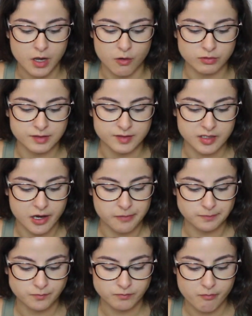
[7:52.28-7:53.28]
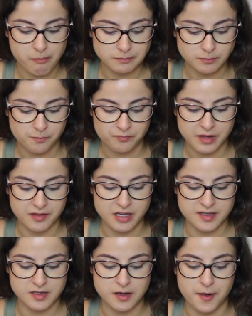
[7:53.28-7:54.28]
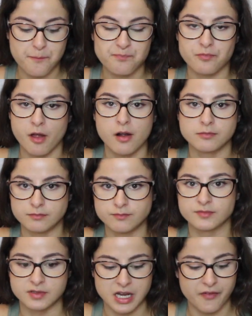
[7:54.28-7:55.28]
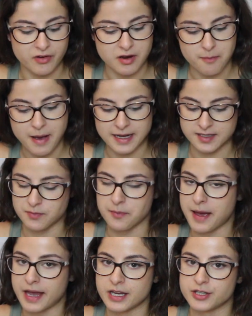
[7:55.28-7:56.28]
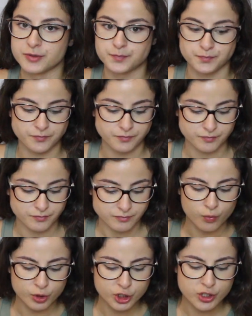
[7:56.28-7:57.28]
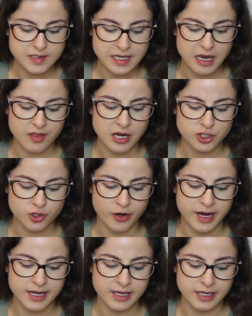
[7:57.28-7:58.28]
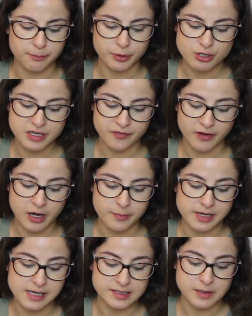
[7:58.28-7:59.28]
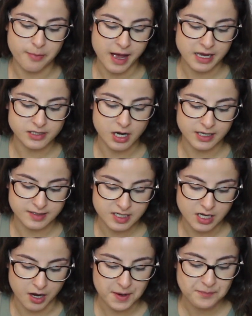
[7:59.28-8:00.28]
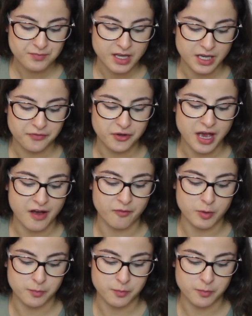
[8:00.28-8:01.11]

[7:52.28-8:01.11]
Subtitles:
I wouldn't say that there's a definite maximum age. Would you say that training in beauty therapy is a bad idea if you have